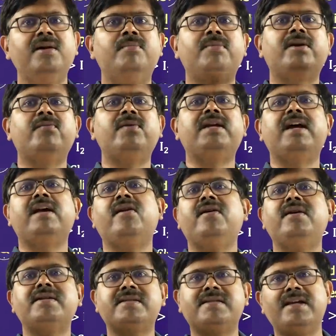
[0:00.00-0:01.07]
But we
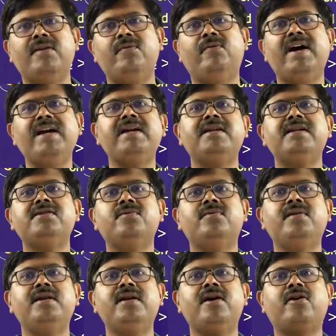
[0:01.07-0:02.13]
cannot say why it is
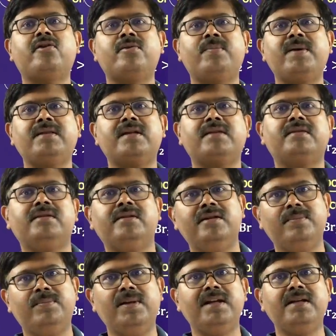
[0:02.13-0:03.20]
only occupying the
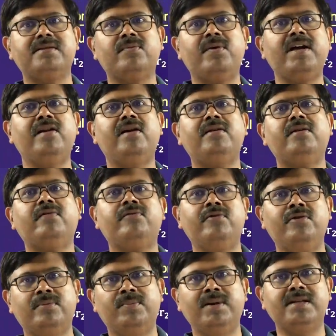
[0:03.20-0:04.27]
third place, why not the
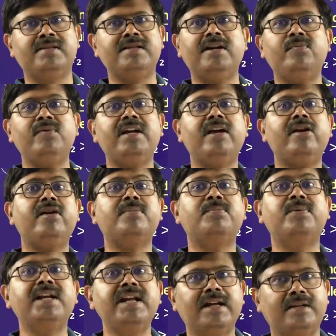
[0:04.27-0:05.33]
fourth place. That we cannot
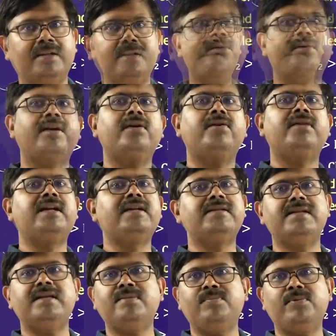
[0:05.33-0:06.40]
predict. Okay, that is
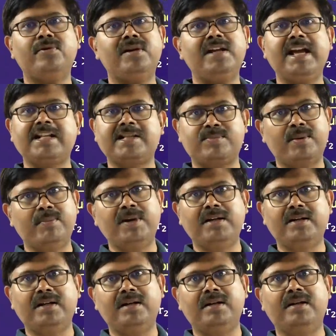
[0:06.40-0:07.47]
a purely
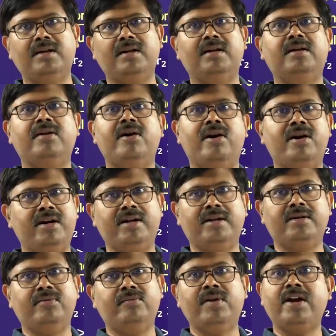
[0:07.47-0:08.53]
experimental order.
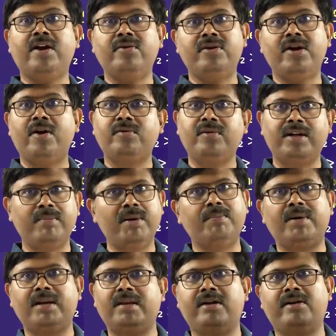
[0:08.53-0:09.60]
You have to
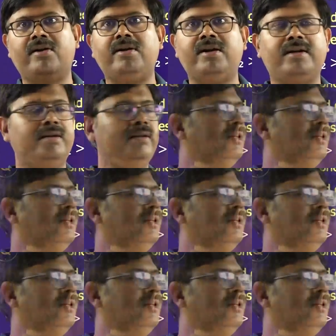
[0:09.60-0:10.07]
remember that order.